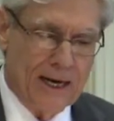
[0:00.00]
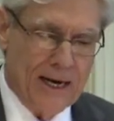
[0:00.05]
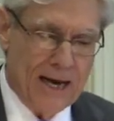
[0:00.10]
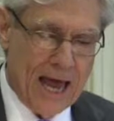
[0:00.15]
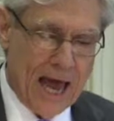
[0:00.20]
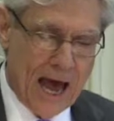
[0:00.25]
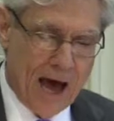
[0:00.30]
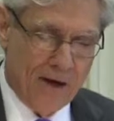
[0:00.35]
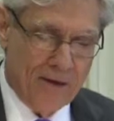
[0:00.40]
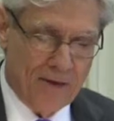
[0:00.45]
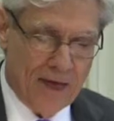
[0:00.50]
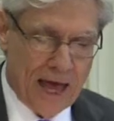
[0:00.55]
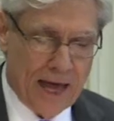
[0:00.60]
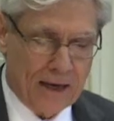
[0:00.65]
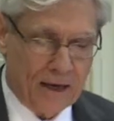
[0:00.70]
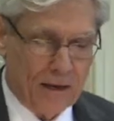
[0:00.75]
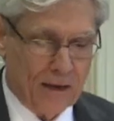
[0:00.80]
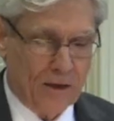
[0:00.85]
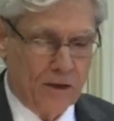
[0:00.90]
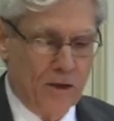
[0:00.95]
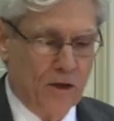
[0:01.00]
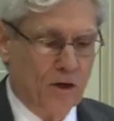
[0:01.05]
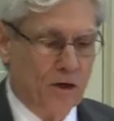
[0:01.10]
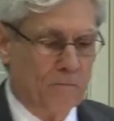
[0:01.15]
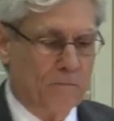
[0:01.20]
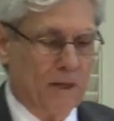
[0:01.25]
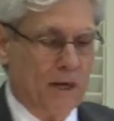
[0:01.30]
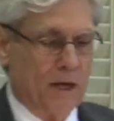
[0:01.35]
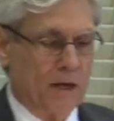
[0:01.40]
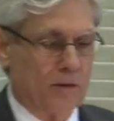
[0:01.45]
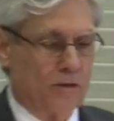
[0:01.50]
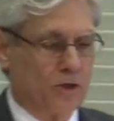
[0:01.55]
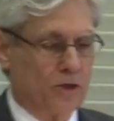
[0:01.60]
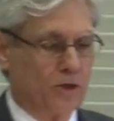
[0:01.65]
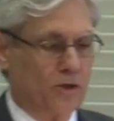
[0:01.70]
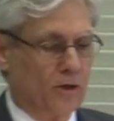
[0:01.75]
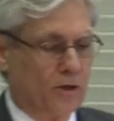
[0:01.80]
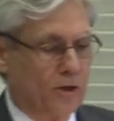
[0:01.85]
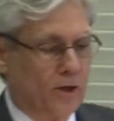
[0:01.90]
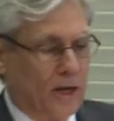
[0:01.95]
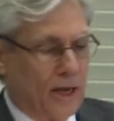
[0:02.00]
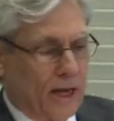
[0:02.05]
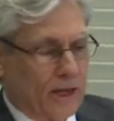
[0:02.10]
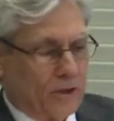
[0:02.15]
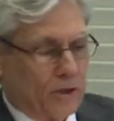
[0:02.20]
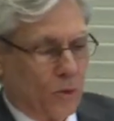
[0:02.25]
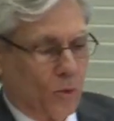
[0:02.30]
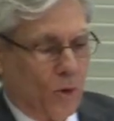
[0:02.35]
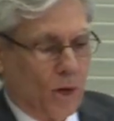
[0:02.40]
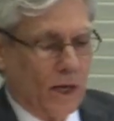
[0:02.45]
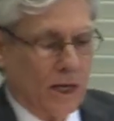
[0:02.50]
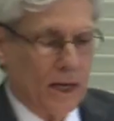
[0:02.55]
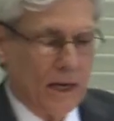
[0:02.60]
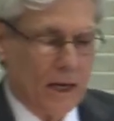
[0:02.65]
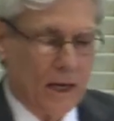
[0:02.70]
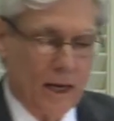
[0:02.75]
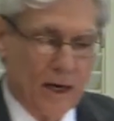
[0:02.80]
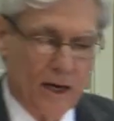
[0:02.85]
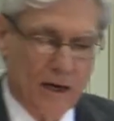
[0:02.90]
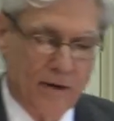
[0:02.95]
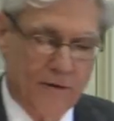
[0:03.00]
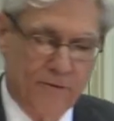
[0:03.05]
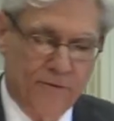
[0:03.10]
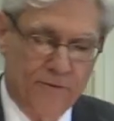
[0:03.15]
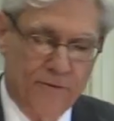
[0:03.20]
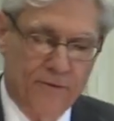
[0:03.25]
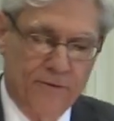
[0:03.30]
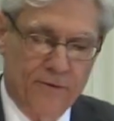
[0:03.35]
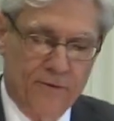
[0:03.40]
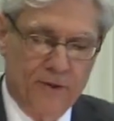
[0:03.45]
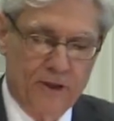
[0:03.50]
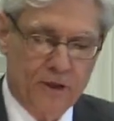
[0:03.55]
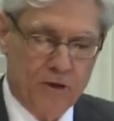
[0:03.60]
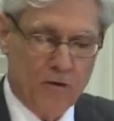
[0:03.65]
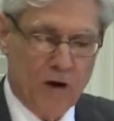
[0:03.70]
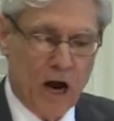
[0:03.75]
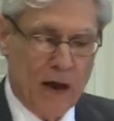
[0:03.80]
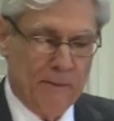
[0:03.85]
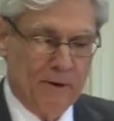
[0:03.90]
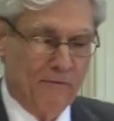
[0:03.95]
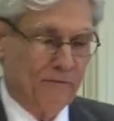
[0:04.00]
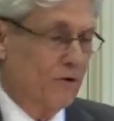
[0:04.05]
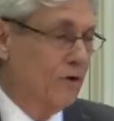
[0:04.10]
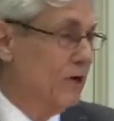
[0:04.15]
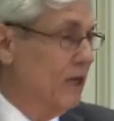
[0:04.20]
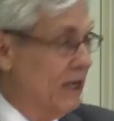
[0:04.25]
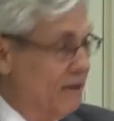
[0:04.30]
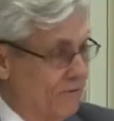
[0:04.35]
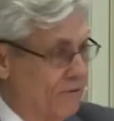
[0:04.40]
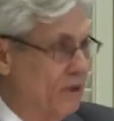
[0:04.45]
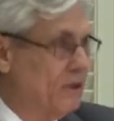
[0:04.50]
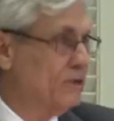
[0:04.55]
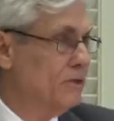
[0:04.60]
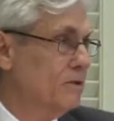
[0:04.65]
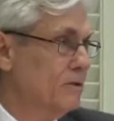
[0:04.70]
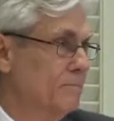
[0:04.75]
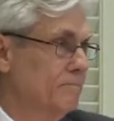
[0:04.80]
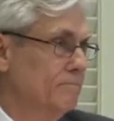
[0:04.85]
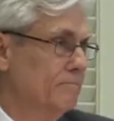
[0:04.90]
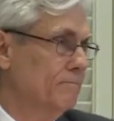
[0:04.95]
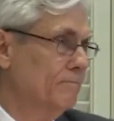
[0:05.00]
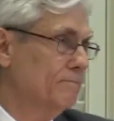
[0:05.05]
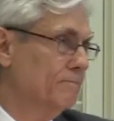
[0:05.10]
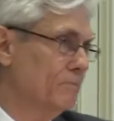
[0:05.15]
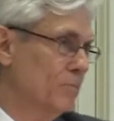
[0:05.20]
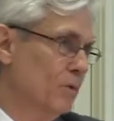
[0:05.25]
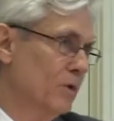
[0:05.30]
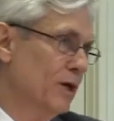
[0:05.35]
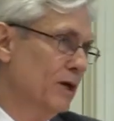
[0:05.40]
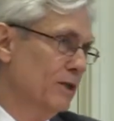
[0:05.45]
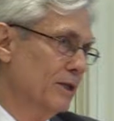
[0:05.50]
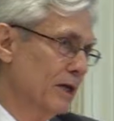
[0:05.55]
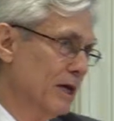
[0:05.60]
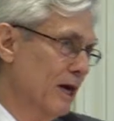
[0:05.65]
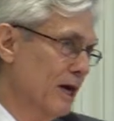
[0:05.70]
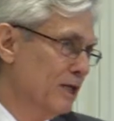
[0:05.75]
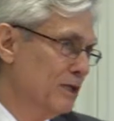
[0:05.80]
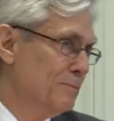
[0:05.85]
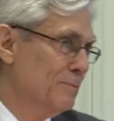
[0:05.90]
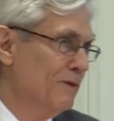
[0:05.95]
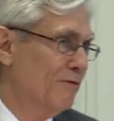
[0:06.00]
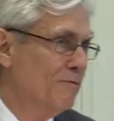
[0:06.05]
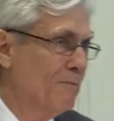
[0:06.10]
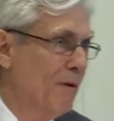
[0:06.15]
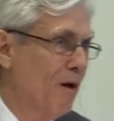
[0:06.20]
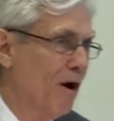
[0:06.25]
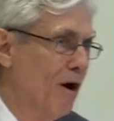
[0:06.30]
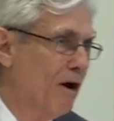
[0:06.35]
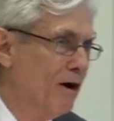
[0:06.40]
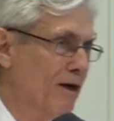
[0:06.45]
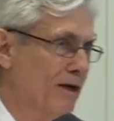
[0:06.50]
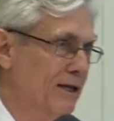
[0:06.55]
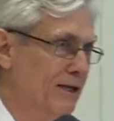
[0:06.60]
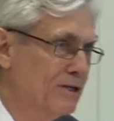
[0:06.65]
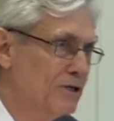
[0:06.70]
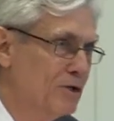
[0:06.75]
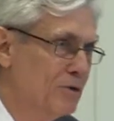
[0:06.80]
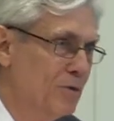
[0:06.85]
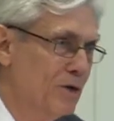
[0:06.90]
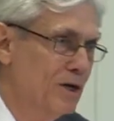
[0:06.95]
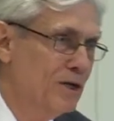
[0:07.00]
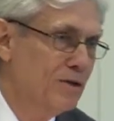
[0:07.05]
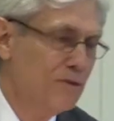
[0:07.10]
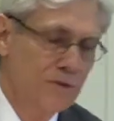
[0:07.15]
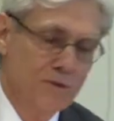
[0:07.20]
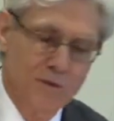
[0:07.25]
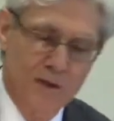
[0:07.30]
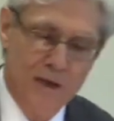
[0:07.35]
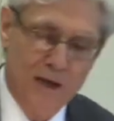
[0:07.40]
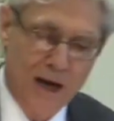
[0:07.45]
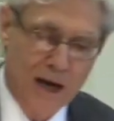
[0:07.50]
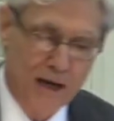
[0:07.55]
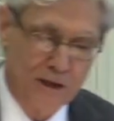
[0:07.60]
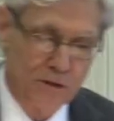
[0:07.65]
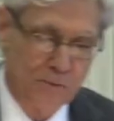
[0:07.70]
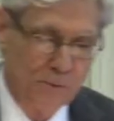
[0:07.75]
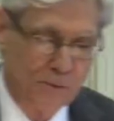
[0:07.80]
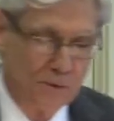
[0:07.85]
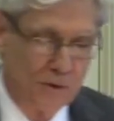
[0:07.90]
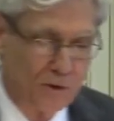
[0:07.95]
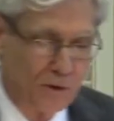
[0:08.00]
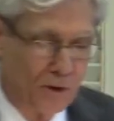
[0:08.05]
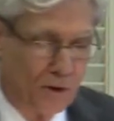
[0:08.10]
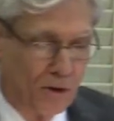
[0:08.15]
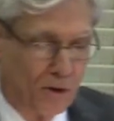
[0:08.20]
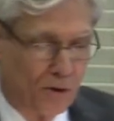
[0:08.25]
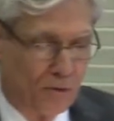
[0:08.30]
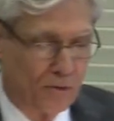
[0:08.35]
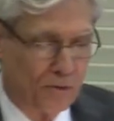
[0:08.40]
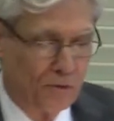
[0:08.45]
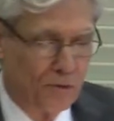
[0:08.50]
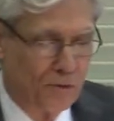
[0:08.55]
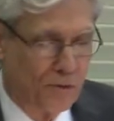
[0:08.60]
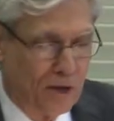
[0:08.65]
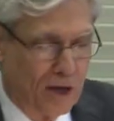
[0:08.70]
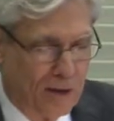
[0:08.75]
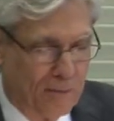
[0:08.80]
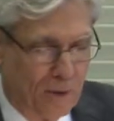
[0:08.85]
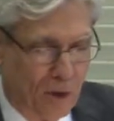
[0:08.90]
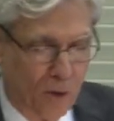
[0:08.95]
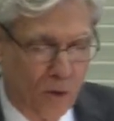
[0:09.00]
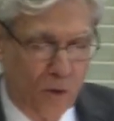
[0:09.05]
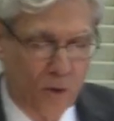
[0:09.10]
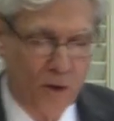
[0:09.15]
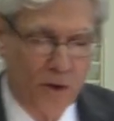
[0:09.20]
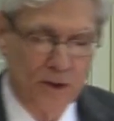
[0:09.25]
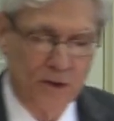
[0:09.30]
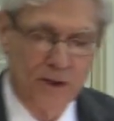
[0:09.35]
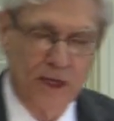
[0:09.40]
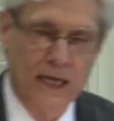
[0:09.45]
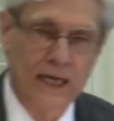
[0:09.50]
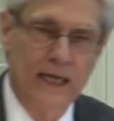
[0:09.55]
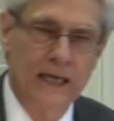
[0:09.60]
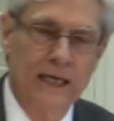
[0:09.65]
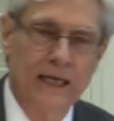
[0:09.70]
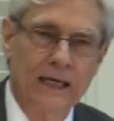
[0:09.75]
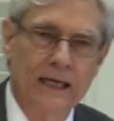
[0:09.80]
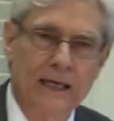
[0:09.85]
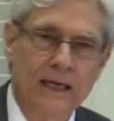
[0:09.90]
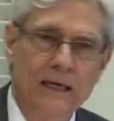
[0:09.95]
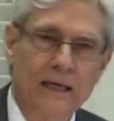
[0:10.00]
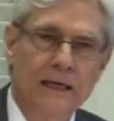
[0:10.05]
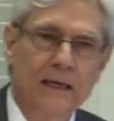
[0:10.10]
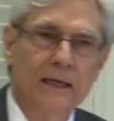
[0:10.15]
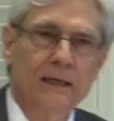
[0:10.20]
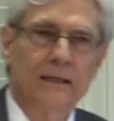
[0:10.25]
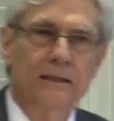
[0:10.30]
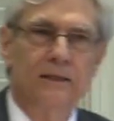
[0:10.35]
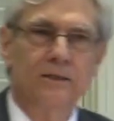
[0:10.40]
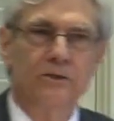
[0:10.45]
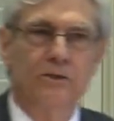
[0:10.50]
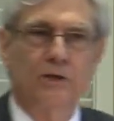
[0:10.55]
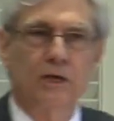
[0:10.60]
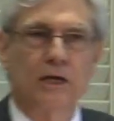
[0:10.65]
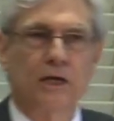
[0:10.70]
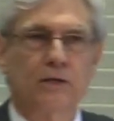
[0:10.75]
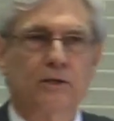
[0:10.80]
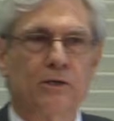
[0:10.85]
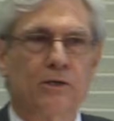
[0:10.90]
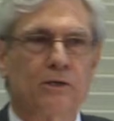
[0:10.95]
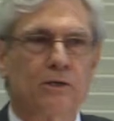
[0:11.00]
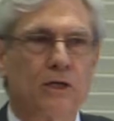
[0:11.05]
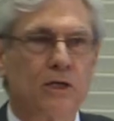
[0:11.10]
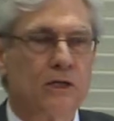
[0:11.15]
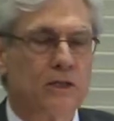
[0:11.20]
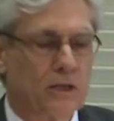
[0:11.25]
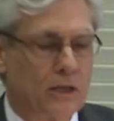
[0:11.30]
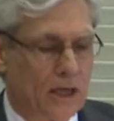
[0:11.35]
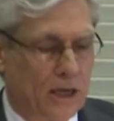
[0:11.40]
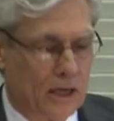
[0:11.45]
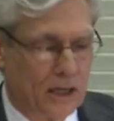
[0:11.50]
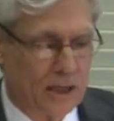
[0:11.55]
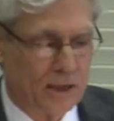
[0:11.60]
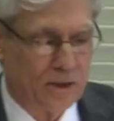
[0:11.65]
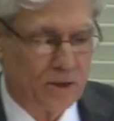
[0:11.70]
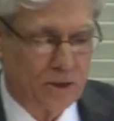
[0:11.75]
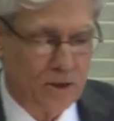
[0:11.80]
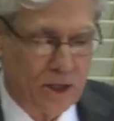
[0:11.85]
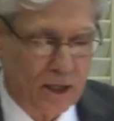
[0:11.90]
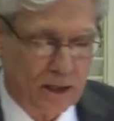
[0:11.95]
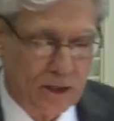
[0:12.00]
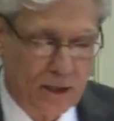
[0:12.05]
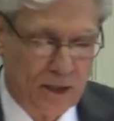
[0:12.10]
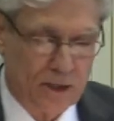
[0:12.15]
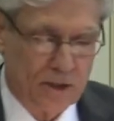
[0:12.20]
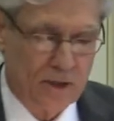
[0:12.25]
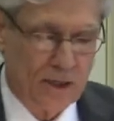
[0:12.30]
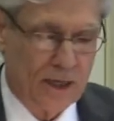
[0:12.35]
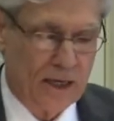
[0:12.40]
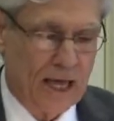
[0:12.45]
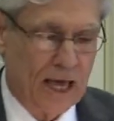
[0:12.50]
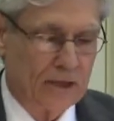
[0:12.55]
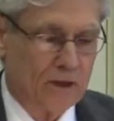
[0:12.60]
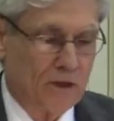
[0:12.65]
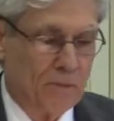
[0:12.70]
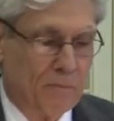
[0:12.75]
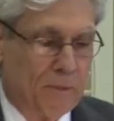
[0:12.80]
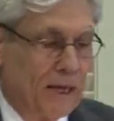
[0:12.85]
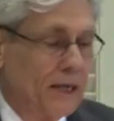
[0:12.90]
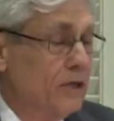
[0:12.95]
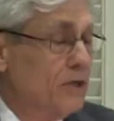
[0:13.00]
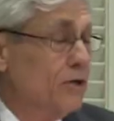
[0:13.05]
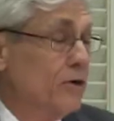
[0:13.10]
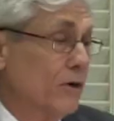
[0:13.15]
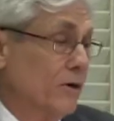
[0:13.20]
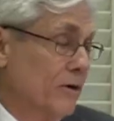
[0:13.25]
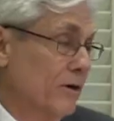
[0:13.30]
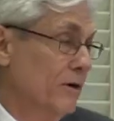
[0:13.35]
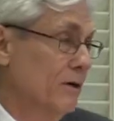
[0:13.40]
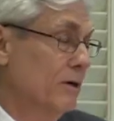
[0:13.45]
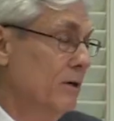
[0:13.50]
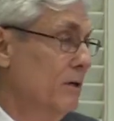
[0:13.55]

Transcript: Now that could be understood as a way of describing forgiveness. We're in the Gospel of Mark, and as you read through the Gospels, all through them, the Lord is healing diseases, He's healing sickness, and that's a picture